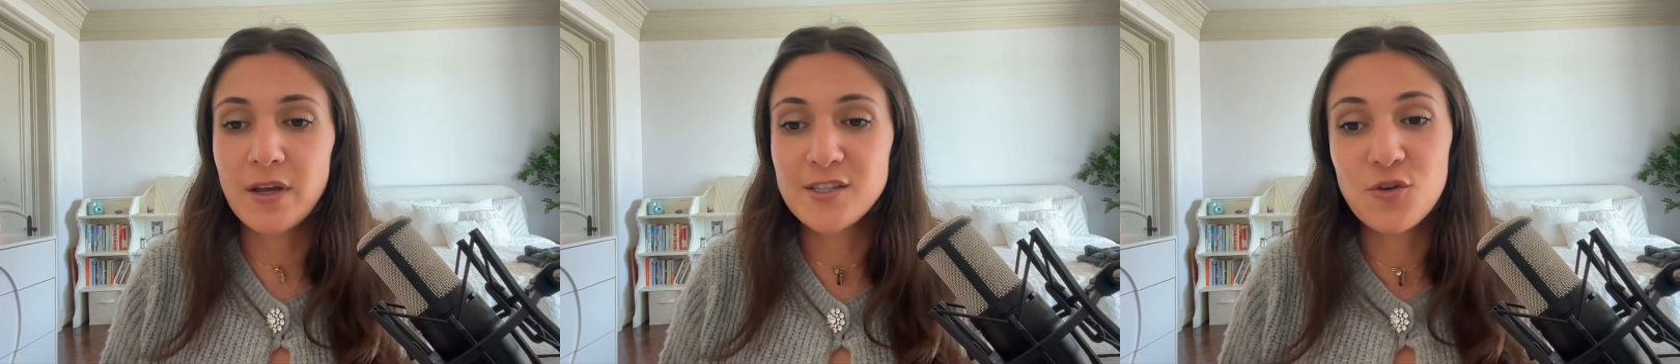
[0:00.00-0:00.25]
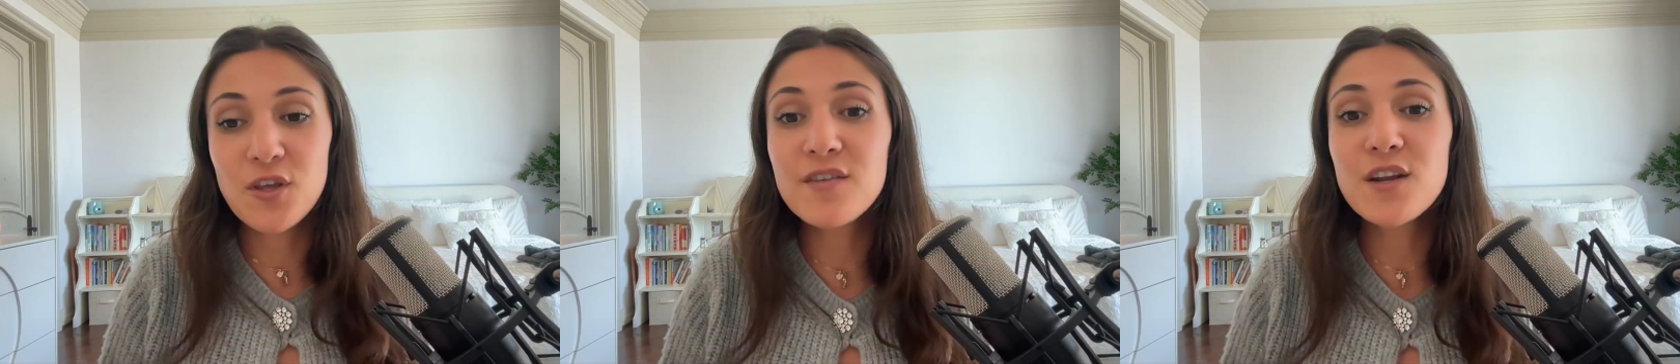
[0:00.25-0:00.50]
So
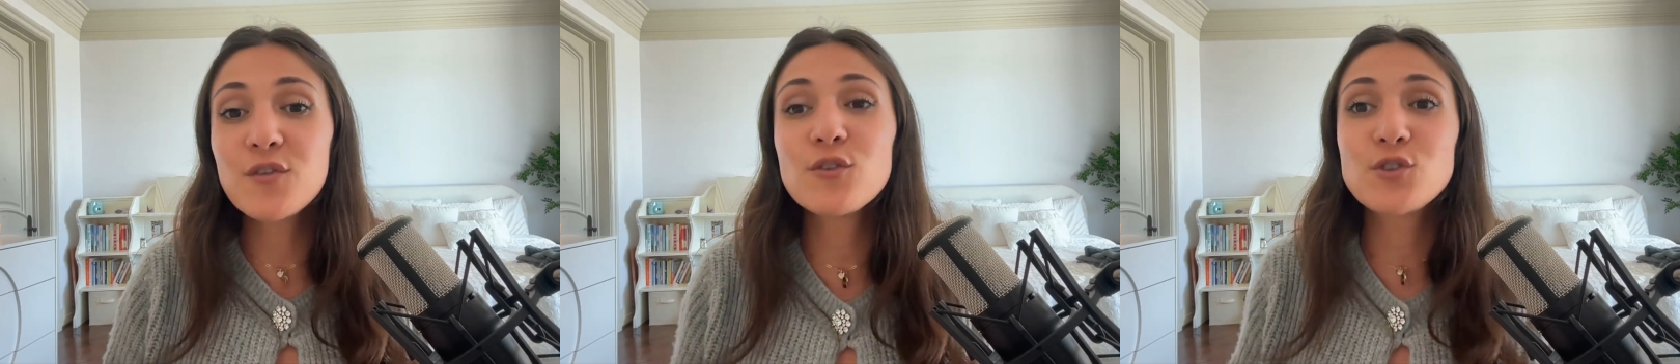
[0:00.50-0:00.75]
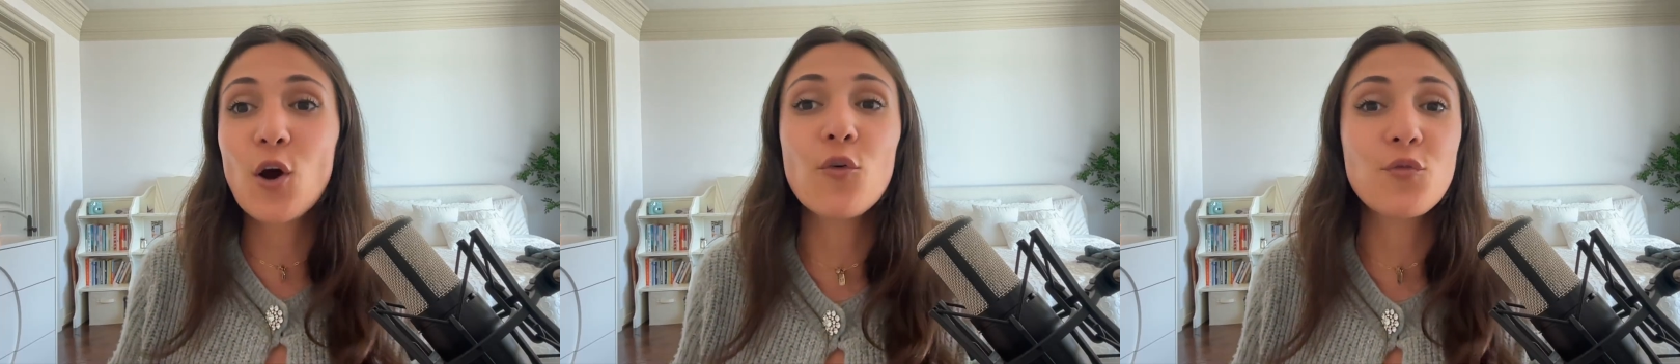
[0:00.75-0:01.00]
even if you
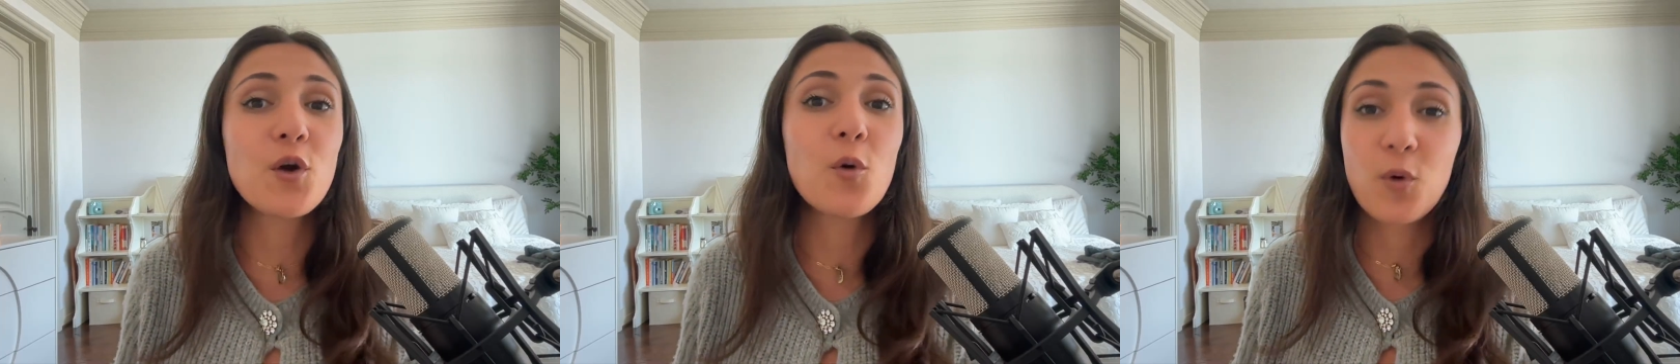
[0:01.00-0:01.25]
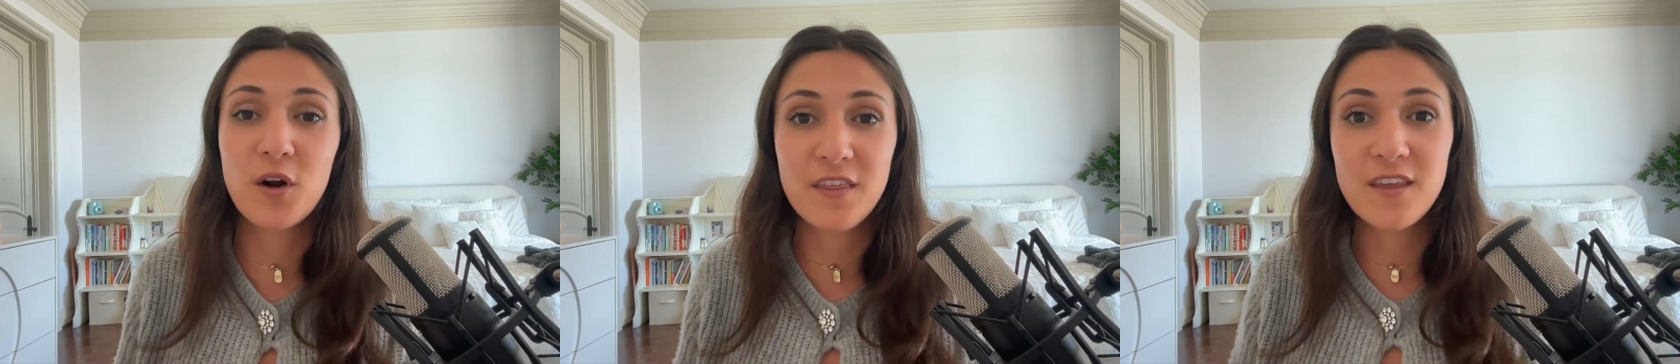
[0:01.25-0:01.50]
don't feel
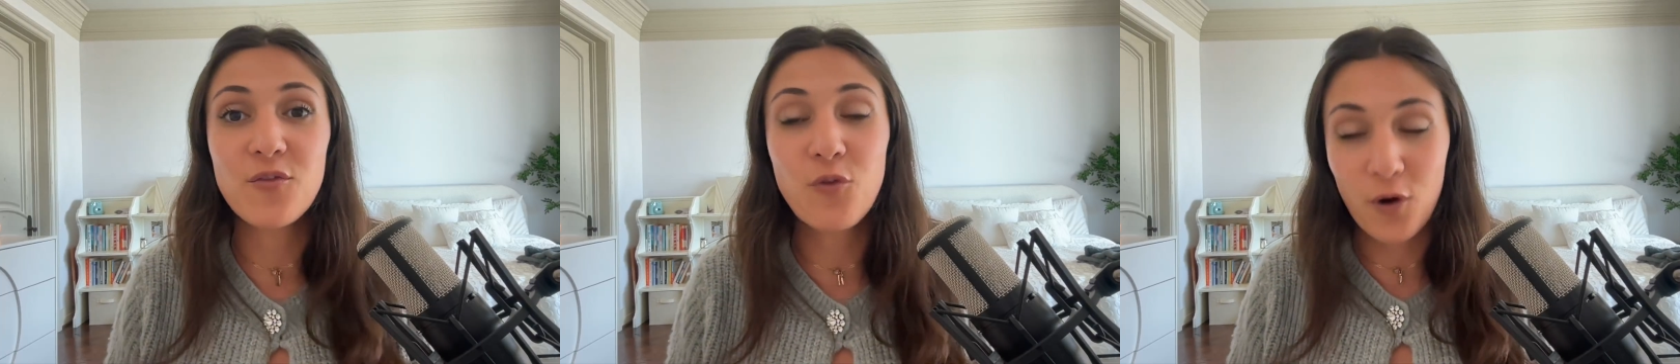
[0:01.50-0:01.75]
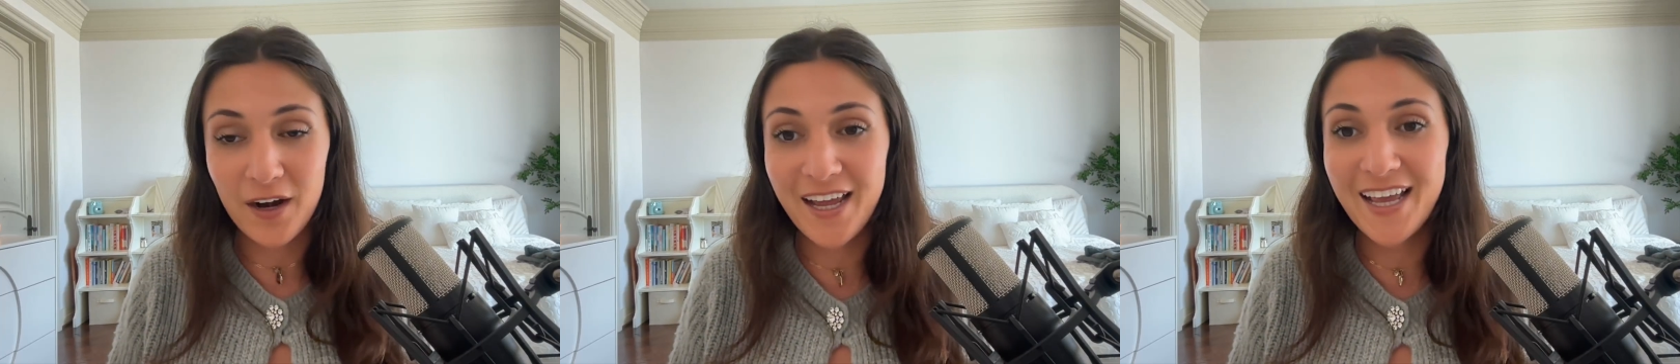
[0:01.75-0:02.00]
worthy
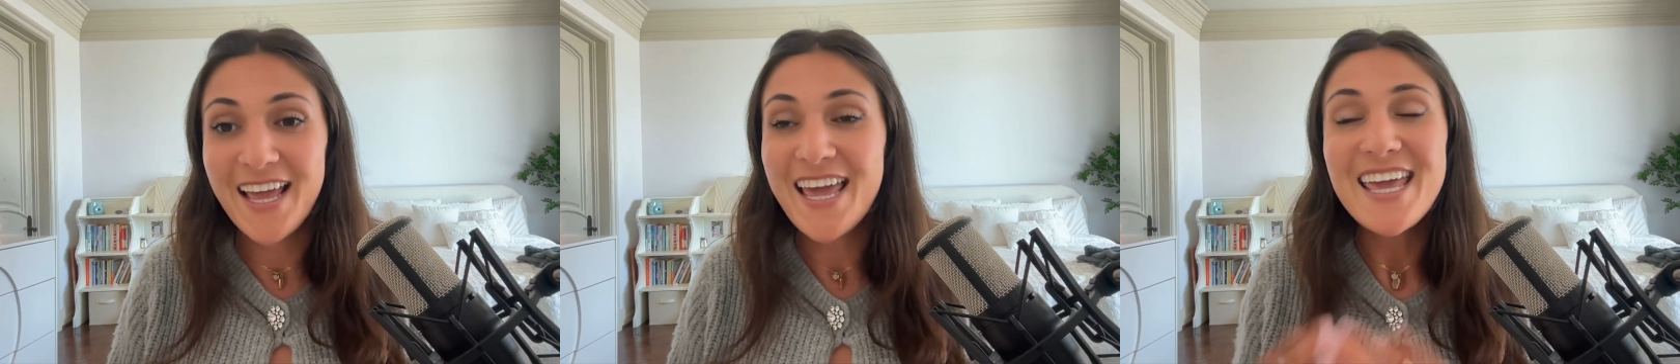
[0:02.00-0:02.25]
for it,